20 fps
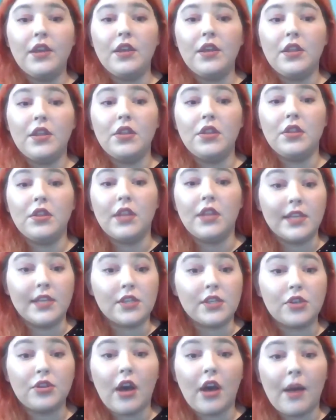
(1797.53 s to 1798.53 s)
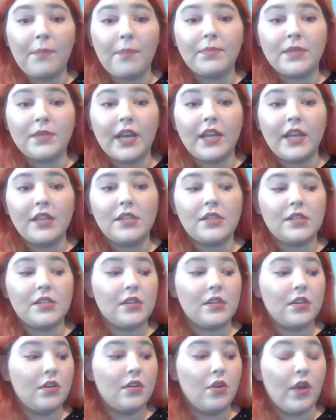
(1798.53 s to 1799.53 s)
these are the updates.
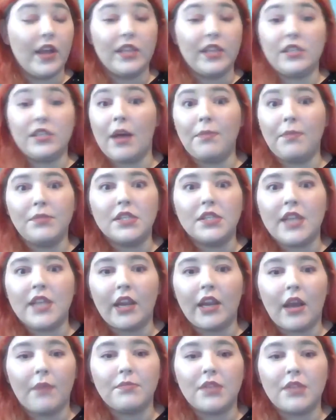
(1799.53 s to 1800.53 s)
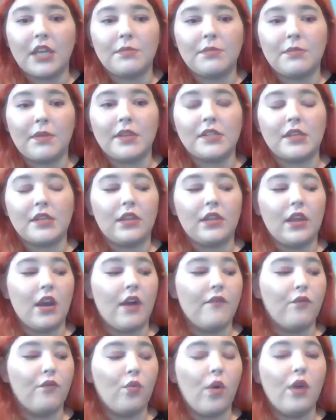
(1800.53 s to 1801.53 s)
It's up to date updates basically
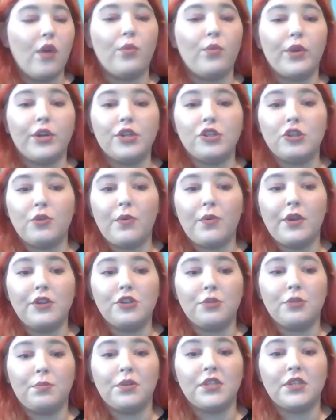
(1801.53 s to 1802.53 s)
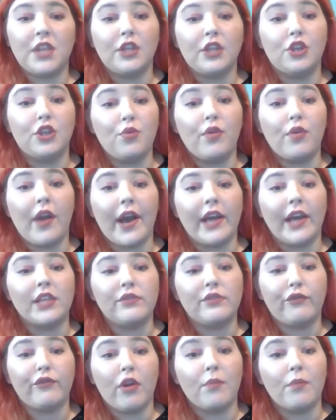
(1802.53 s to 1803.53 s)
of what we're doing to protect you guys
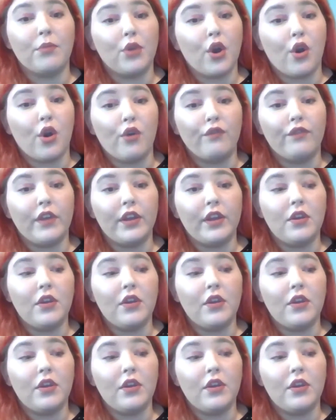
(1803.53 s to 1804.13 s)
from COVID,